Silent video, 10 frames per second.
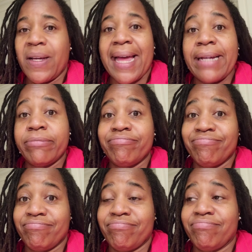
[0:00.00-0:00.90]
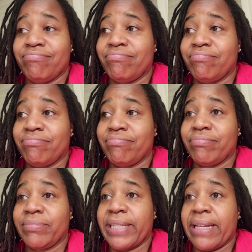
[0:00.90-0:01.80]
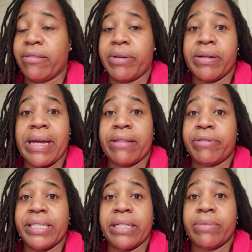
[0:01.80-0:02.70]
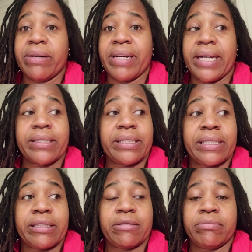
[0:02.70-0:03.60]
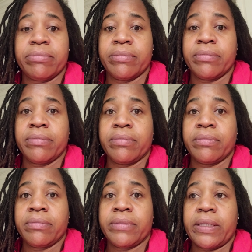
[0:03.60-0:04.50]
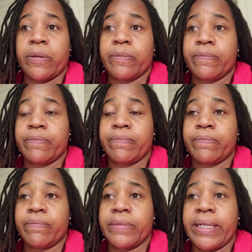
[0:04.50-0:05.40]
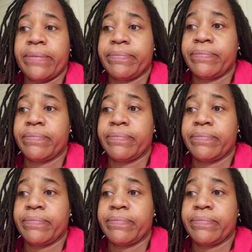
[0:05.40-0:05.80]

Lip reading: Okay. Day 309, 310, whatever the heck this is. So, yeah.